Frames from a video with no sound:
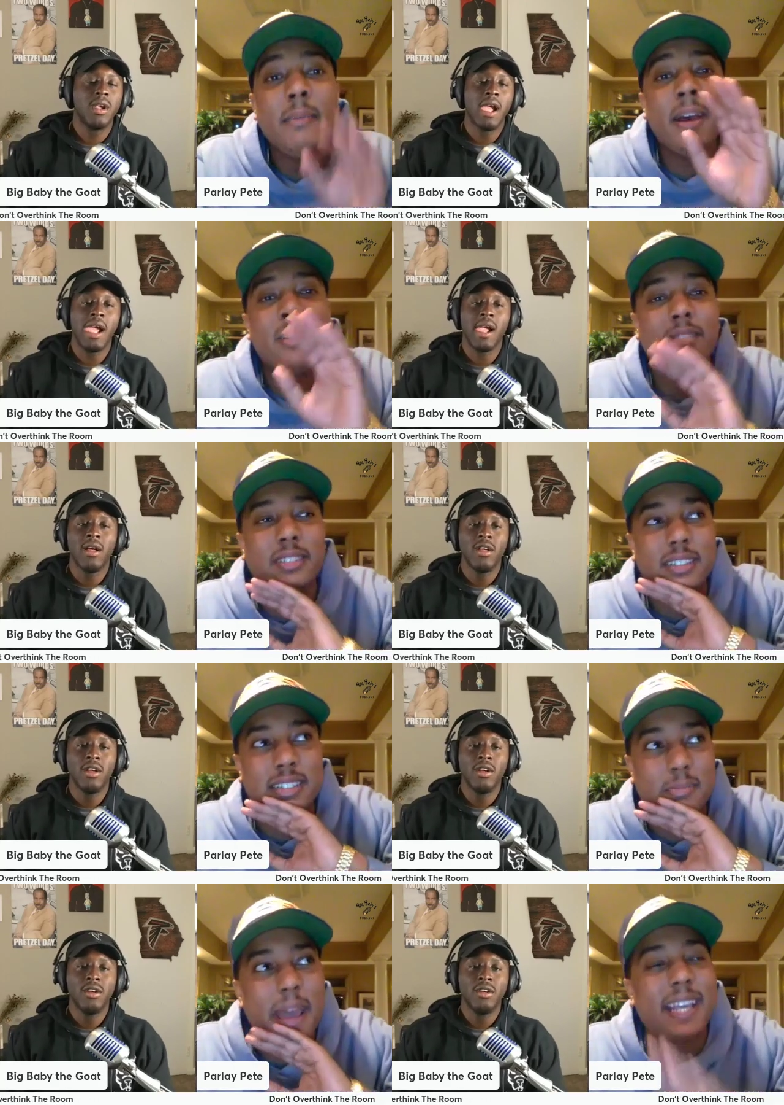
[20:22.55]
Speaker 1: about
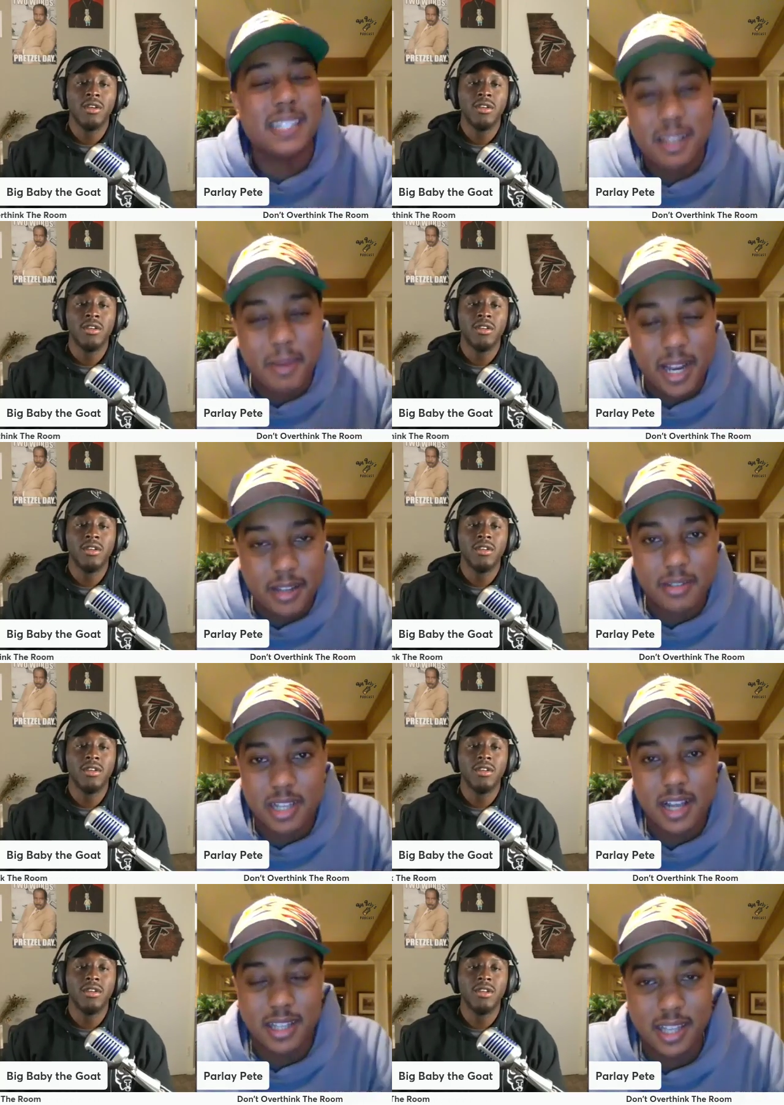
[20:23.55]
smacking somebody
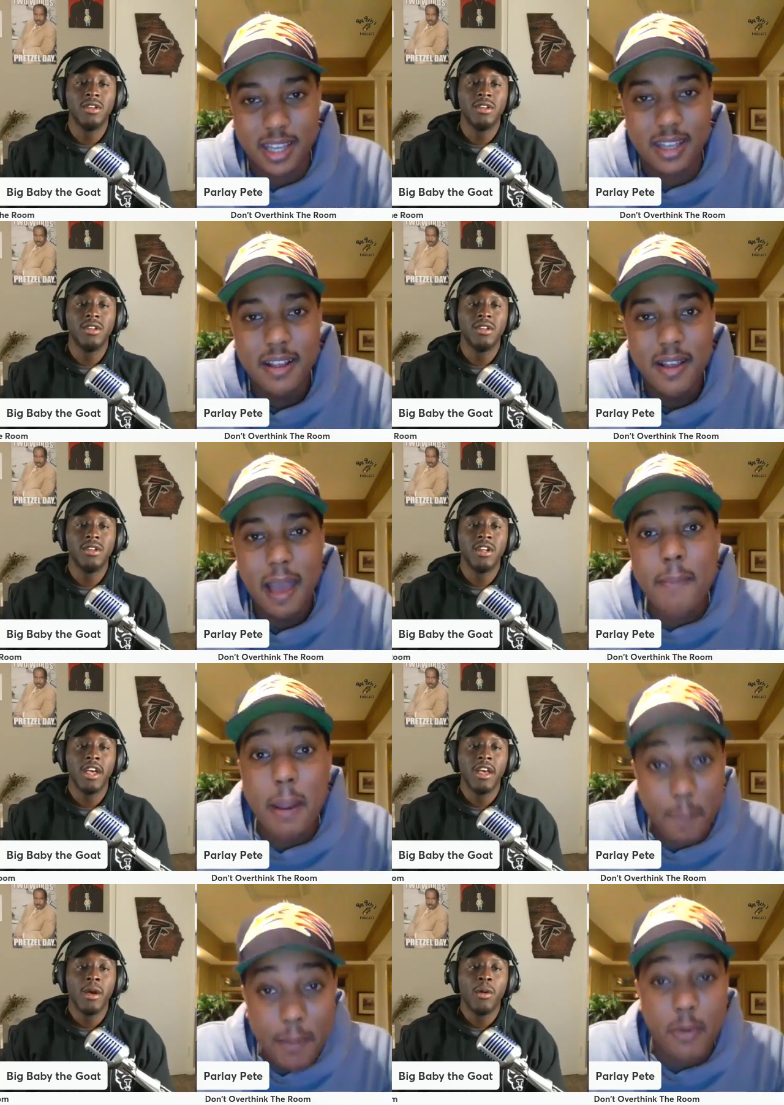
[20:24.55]
upside the head. How many
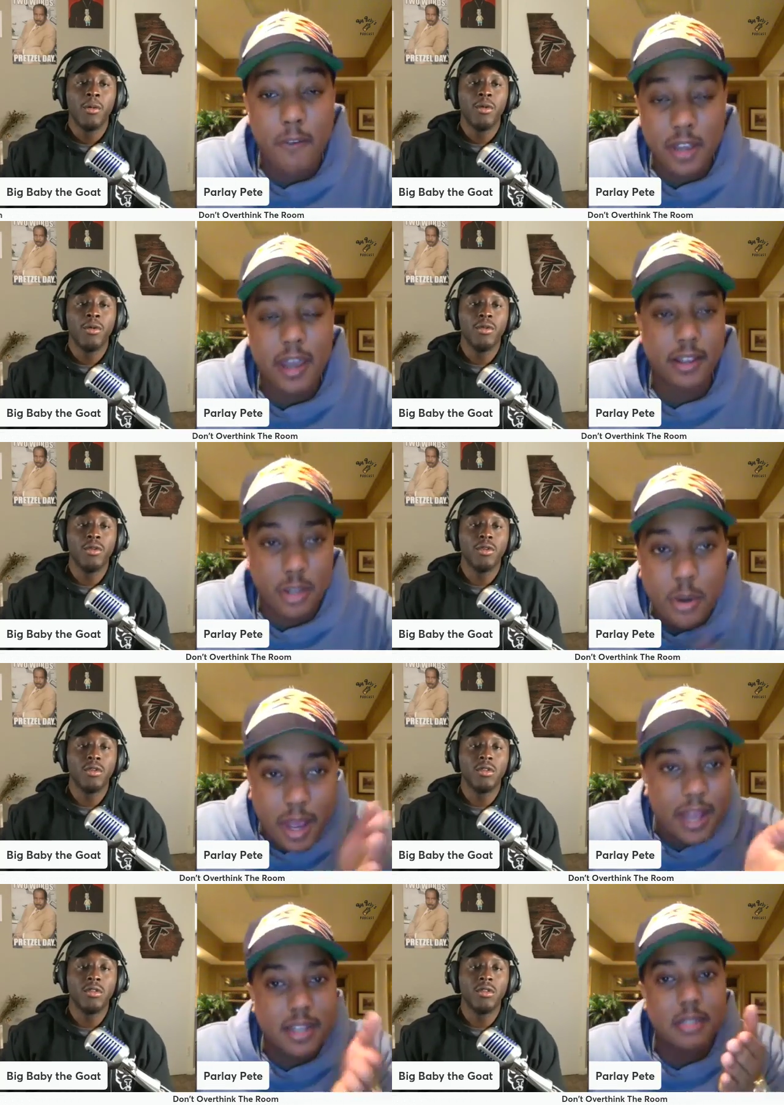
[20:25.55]
people have you
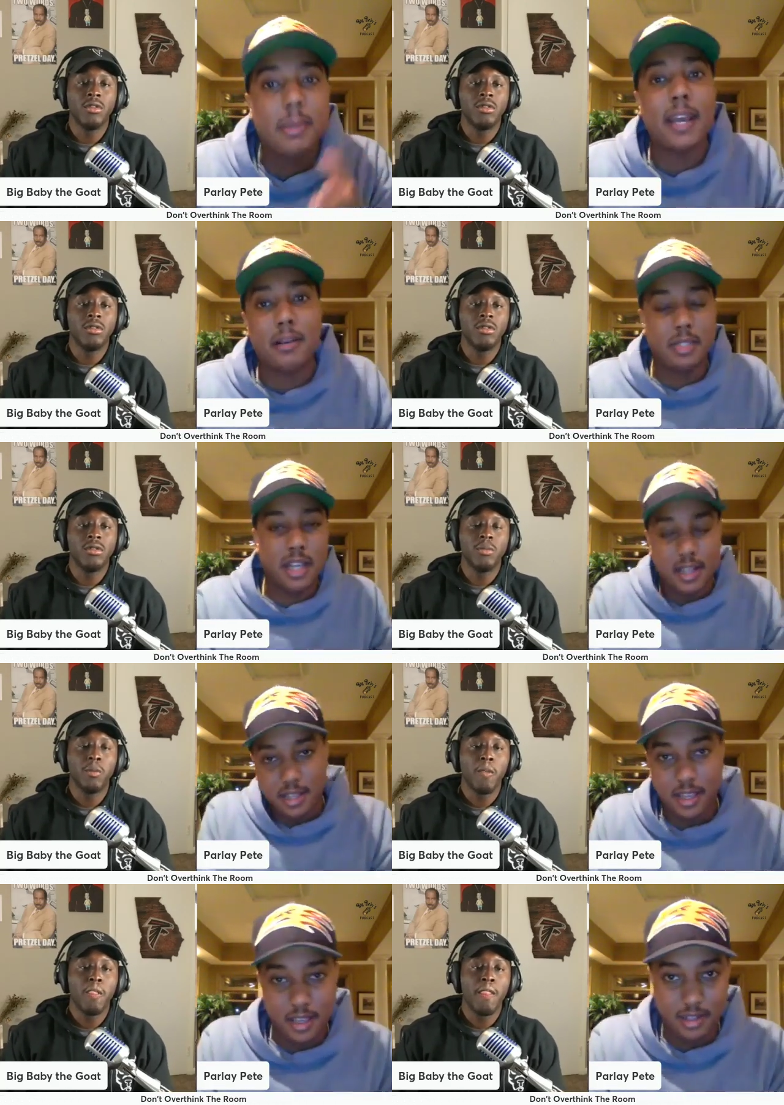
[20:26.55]
had to smack upside the
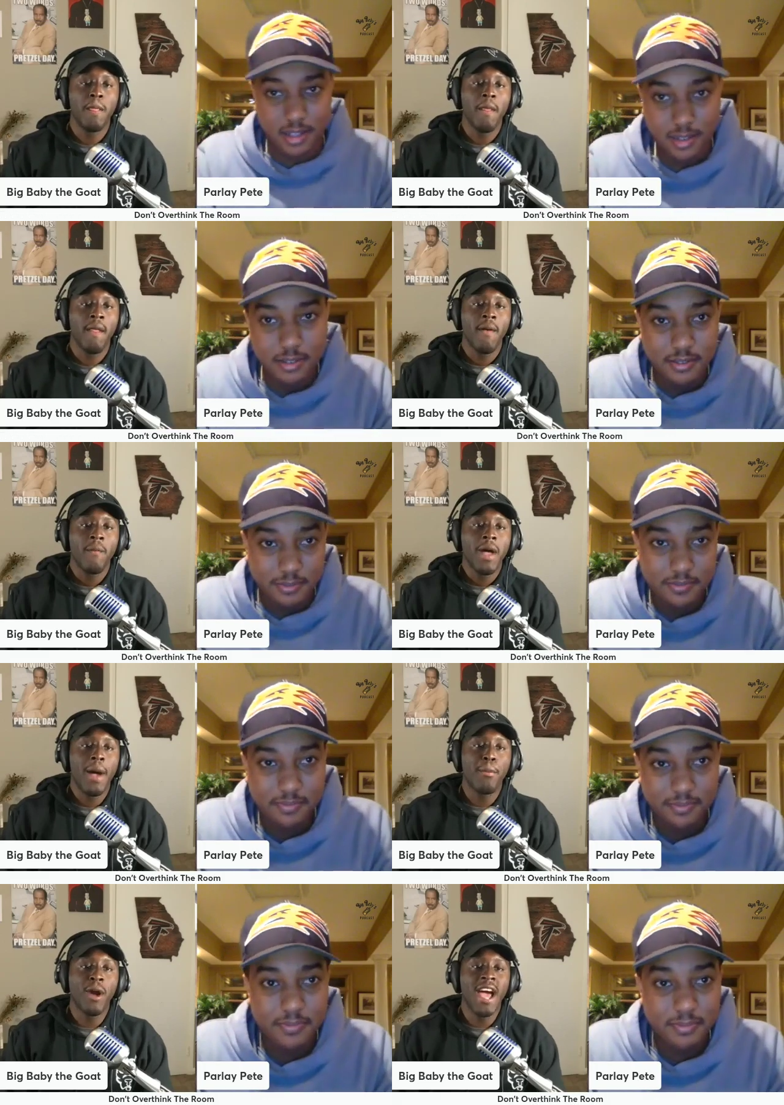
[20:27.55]
head?
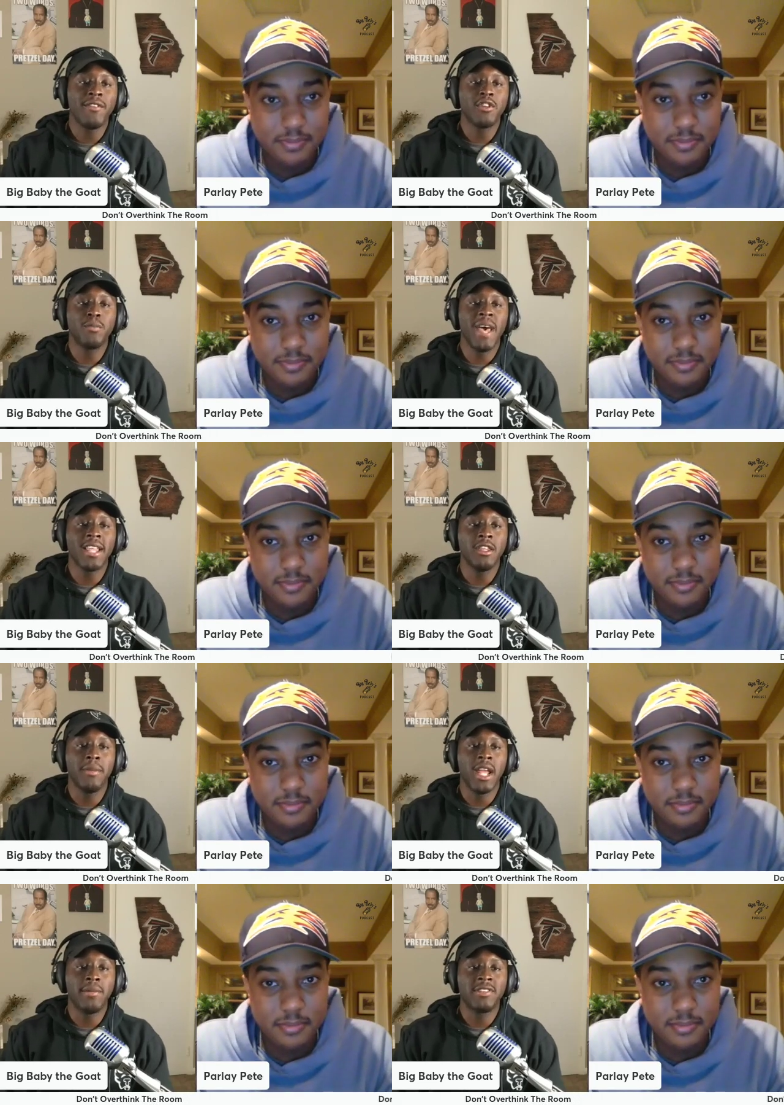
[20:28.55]
Speaker 2: bro, I haven't smacked
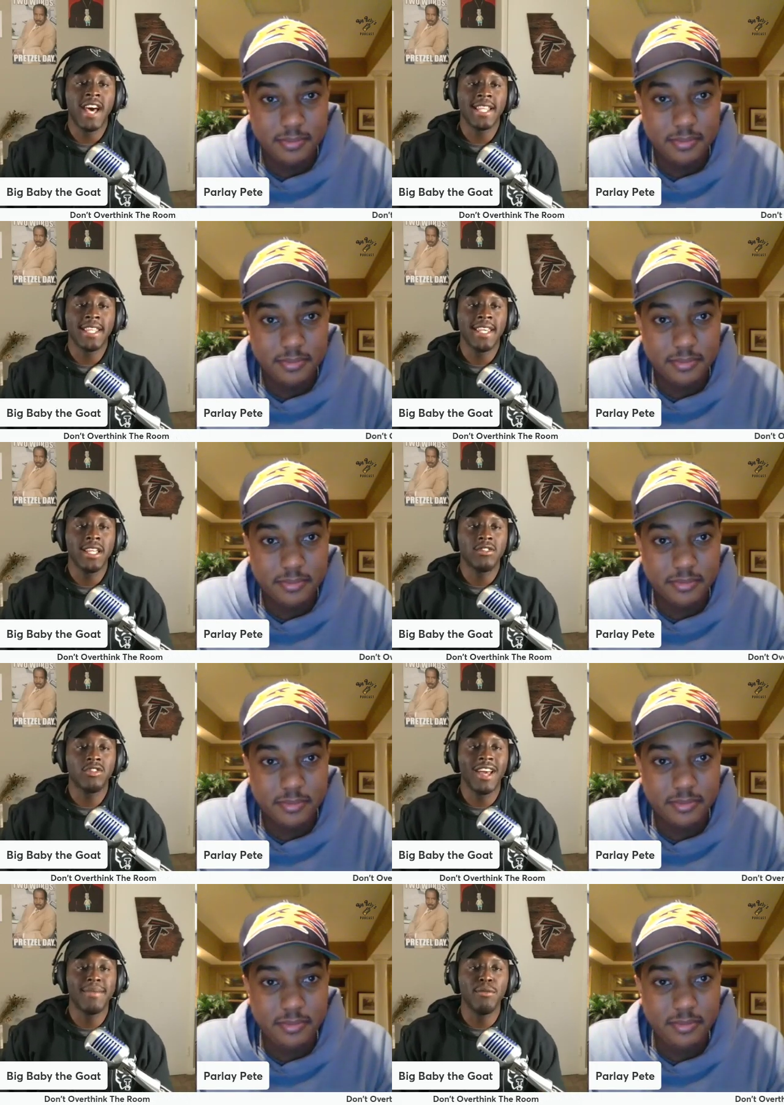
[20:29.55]
anybody upside the head since
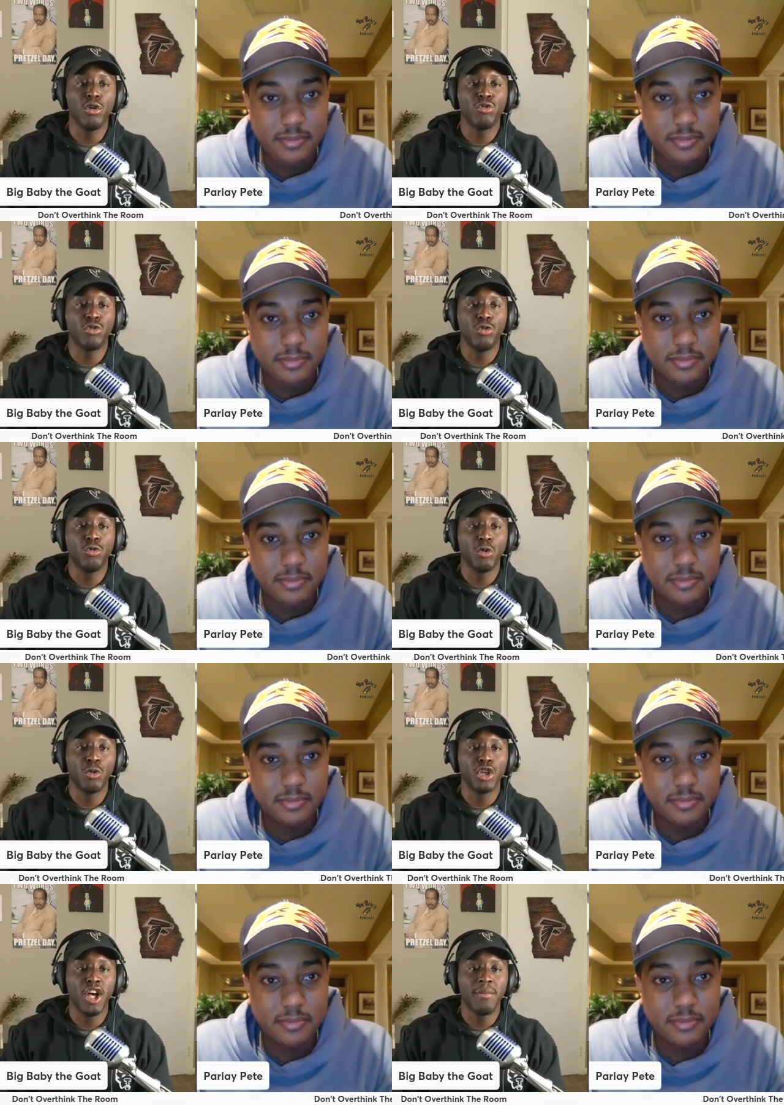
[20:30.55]
like middle school when we were
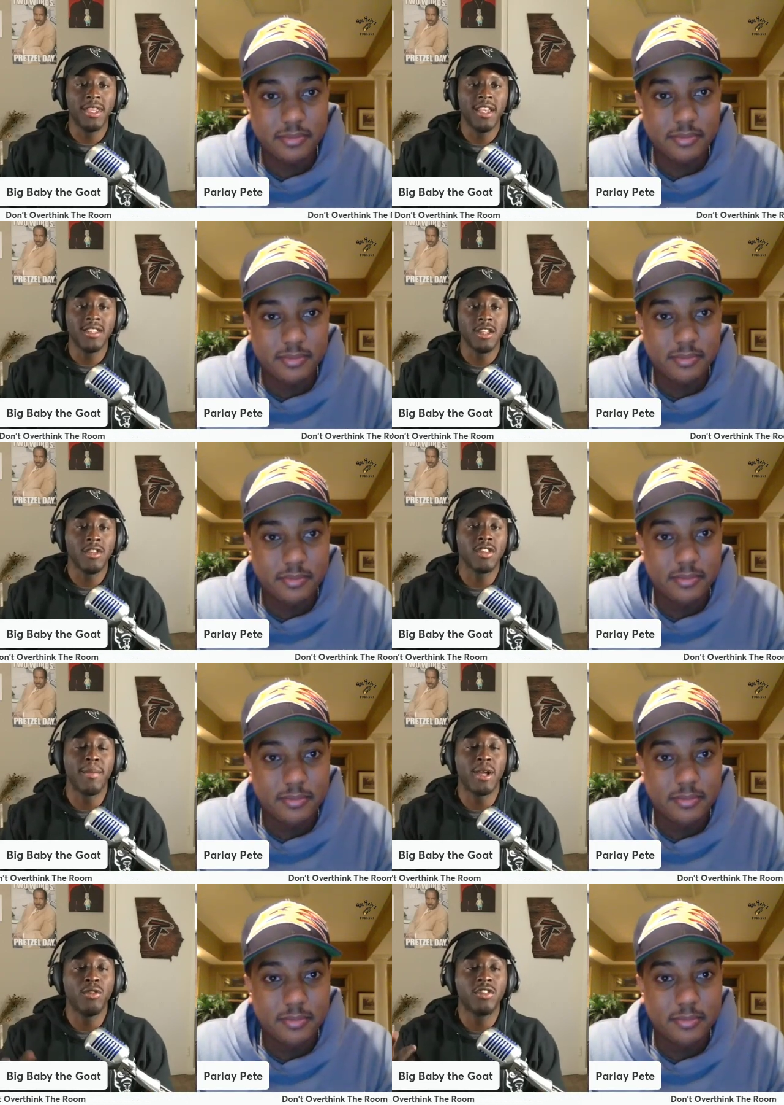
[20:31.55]
dumb kids, and if
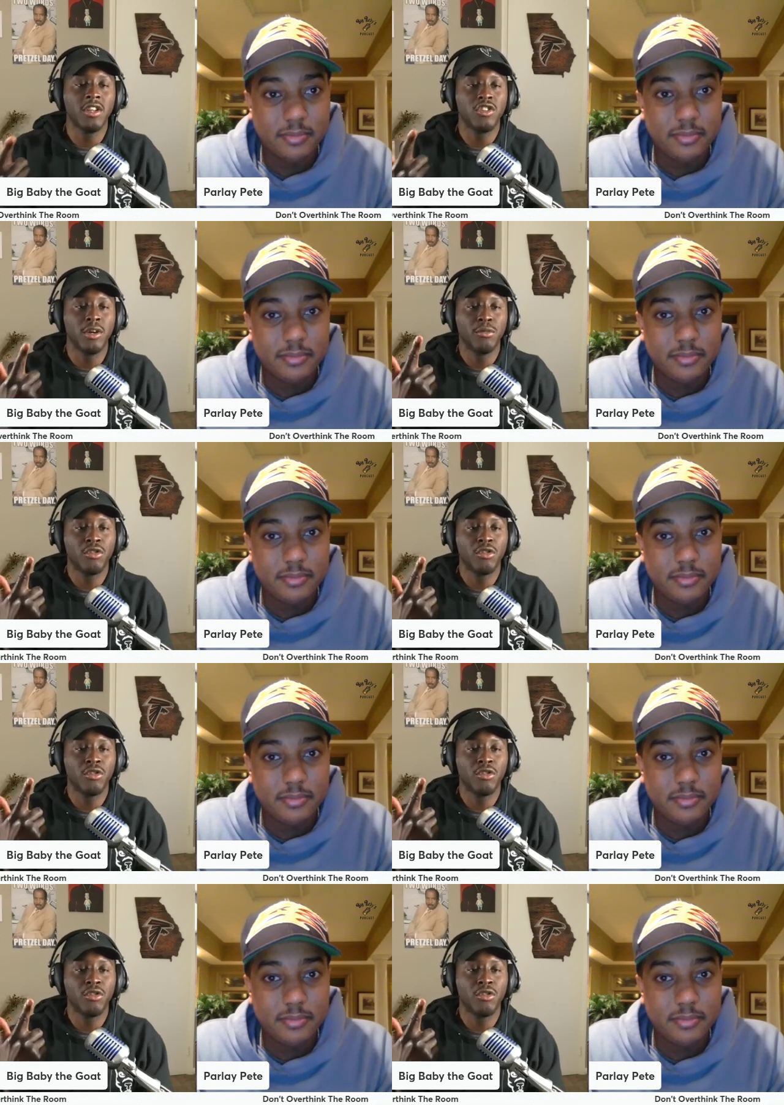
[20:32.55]
somebody would say something